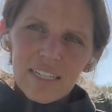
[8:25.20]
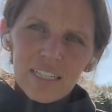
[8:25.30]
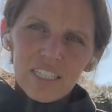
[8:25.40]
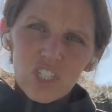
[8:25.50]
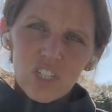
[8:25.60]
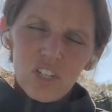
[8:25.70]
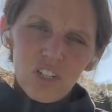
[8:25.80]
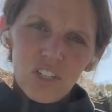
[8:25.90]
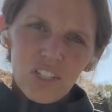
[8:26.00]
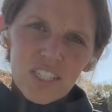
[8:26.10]
Clench it
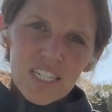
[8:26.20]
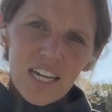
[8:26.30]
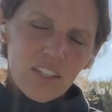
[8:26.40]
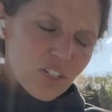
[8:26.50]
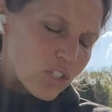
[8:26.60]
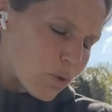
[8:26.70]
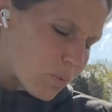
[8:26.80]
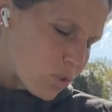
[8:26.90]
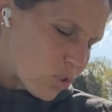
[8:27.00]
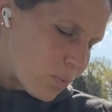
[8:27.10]
all together,
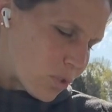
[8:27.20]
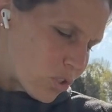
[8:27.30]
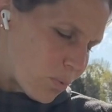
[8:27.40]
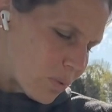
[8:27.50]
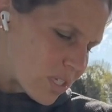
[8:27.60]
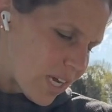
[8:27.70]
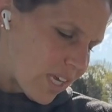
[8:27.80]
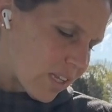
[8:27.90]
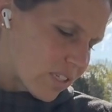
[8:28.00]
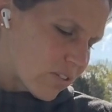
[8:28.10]
super, super, super
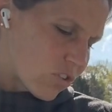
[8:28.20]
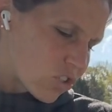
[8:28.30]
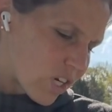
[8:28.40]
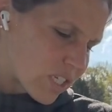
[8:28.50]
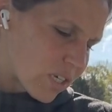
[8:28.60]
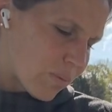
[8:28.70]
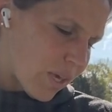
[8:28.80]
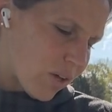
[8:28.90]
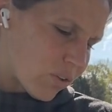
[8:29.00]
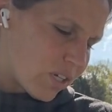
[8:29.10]
tight. Lots of stress can be
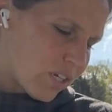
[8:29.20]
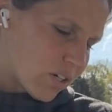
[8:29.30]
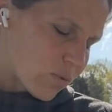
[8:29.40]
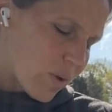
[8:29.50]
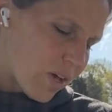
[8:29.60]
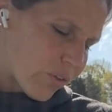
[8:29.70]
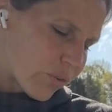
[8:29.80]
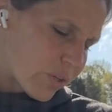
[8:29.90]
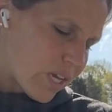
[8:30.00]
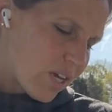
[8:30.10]
held here as well.
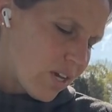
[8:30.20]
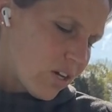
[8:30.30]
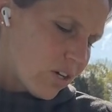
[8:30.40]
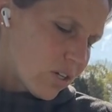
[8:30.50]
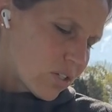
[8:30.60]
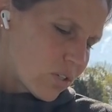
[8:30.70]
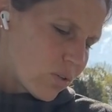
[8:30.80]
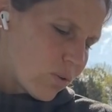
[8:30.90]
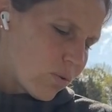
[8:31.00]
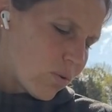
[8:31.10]
3,
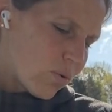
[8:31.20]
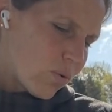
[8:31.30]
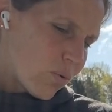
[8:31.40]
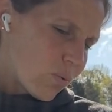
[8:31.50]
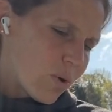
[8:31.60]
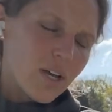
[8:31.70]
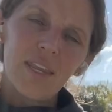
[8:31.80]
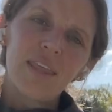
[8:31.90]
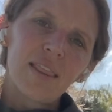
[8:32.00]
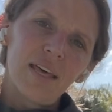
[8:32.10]
2, 1,
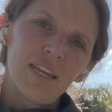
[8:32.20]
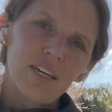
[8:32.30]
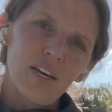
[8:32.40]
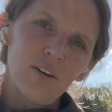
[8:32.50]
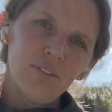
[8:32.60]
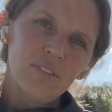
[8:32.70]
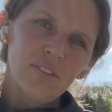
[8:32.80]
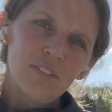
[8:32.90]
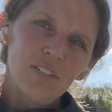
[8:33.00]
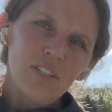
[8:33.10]
and let it go.
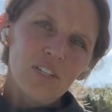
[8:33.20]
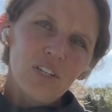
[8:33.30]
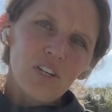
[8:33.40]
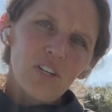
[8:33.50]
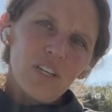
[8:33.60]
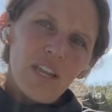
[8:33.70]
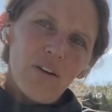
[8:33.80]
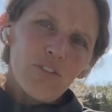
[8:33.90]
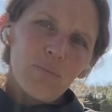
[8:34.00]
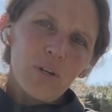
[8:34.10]
Good.
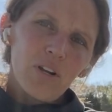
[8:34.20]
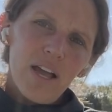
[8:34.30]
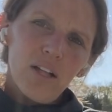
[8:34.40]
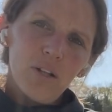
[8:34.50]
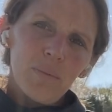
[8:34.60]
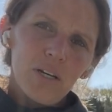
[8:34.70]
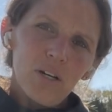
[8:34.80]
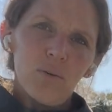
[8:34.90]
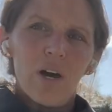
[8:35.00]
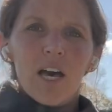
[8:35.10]
Now from your
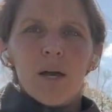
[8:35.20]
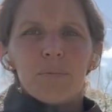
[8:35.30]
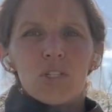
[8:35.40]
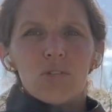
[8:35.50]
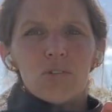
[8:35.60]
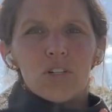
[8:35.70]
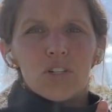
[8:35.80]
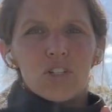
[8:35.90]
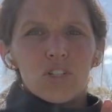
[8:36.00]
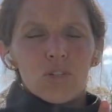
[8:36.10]
elbow up to
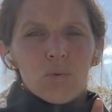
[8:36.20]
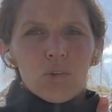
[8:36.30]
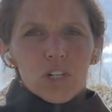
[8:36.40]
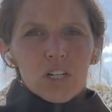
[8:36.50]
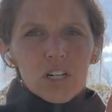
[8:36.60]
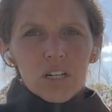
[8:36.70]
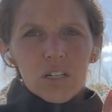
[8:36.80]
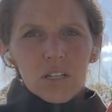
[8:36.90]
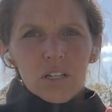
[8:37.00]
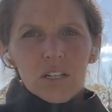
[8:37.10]
your shoulder,
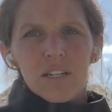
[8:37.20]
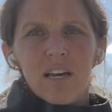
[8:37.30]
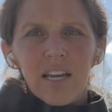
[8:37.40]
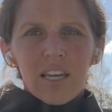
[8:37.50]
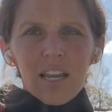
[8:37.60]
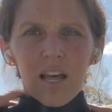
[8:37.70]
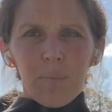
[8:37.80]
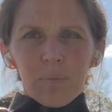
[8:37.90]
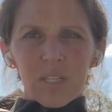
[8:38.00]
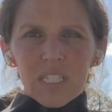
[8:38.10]
not yet
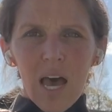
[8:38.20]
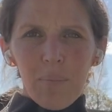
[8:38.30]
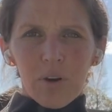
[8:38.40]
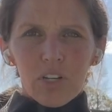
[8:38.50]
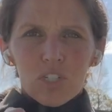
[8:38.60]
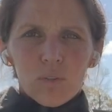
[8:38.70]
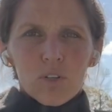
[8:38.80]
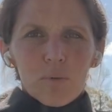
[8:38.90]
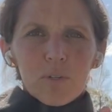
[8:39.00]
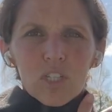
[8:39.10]
up the top part of your
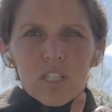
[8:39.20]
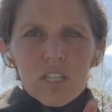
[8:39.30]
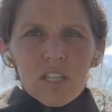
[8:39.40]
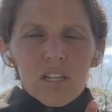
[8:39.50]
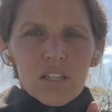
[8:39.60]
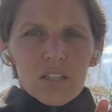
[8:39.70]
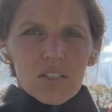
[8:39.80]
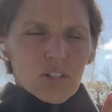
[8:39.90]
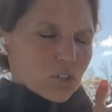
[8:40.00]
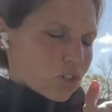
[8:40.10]
shoulder, but just
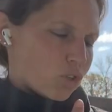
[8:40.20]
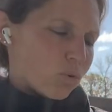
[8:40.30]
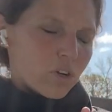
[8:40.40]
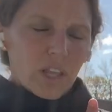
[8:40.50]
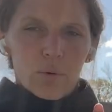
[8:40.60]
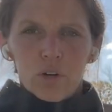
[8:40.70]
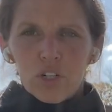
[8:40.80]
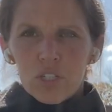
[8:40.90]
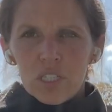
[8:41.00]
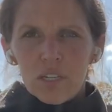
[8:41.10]
to your shoulder, like where
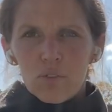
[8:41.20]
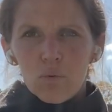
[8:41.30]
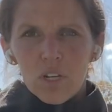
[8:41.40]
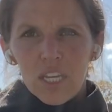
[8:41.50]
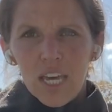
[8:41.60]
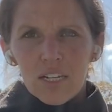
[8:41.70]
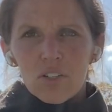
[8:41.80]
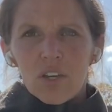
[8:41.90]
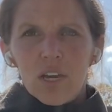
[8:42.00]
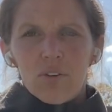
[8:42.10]
your sleeves would connect.
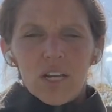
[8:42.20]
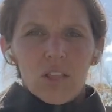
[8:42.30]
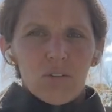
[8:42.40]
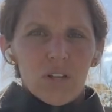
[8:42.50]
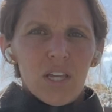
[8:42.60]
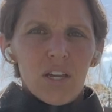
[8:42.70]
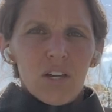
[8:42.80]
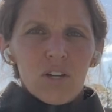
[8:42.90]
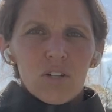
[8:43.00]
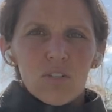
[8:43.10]
Okay, ready? 3,
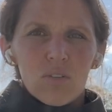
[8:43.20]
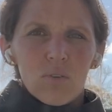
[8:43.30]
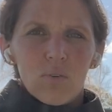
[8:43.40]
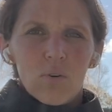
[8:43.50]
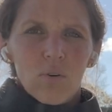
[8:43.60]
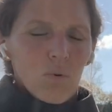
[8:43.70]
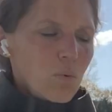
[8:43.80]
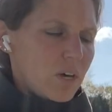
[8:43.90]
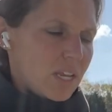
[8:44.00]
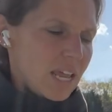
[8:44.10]
2,
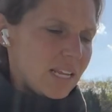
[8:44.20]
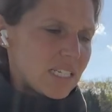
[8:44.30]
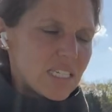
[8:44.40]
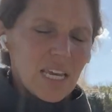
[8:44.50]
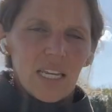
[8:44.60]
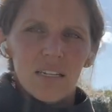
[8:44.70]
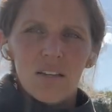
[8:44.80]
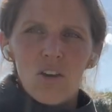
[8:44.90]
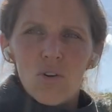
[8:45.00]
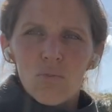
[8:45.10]
1, and tighten.
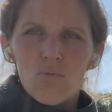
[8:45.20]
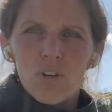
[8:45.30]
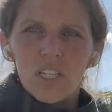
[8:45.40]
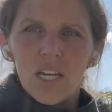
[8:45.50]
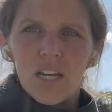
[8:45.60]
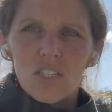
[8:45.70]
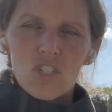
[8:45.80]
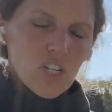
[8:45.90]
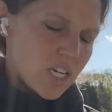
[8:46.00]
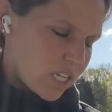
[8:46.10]
Really
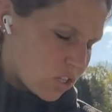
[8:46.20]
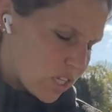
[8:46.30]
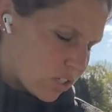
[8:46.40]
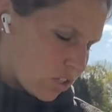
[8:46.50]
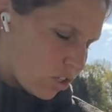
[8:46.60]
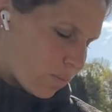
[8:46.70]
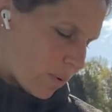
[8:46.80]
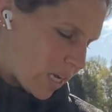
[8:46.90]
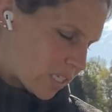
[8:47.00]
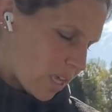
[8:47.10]
concentrate it. So that's on your
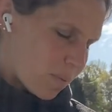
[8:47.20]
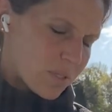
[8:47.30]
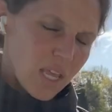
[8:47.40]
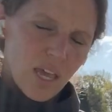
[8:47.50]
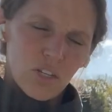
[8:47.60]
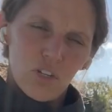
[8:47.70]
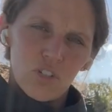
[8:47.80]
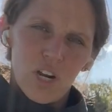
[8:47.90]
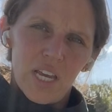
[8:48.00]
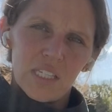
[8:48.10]
biceps and your
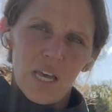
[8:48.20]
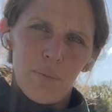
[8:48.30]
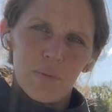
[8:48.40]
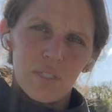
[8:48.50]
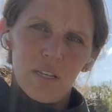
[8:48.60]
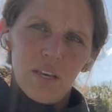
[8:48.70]
triceps.